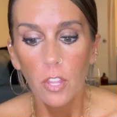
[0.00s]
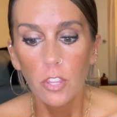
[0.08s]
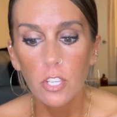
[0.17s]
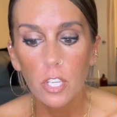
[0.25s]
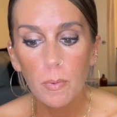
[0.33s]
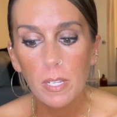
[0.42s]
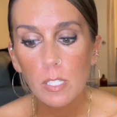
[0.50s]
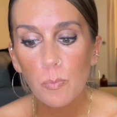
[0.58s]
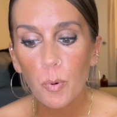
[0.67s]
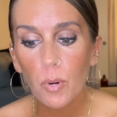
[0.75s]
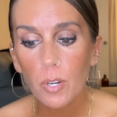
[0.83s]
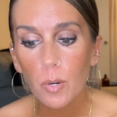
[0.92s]
The US
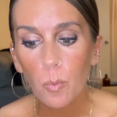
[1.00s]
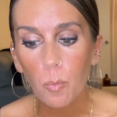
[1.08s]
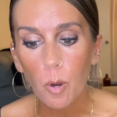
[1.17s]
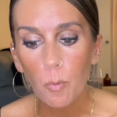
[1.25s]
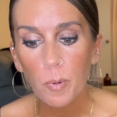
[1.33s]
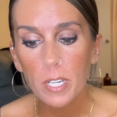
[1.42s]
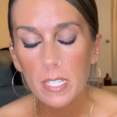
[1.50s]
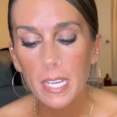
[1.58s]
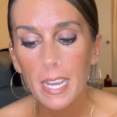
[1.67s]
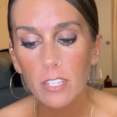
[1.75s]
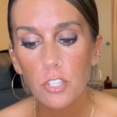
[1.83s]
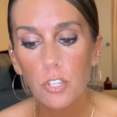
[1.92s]
border won't
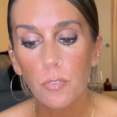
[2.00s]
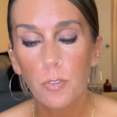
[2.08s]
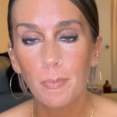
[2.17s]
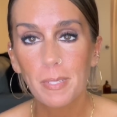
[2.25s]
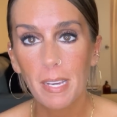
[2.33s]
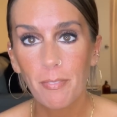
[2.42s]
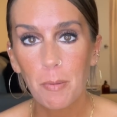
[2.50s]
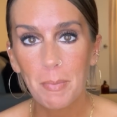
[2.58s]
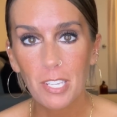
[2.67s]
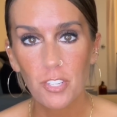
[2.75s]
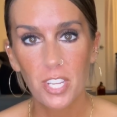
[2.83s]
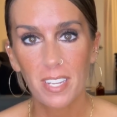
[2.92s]
protect you from
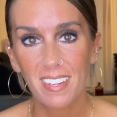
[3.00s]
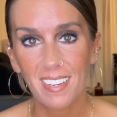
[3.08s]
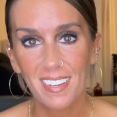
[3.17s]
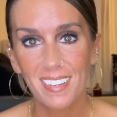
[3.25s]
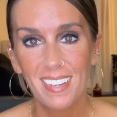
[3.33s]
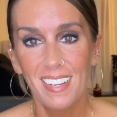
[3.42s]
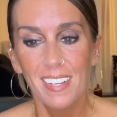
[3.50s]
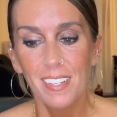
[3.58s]
defamation here."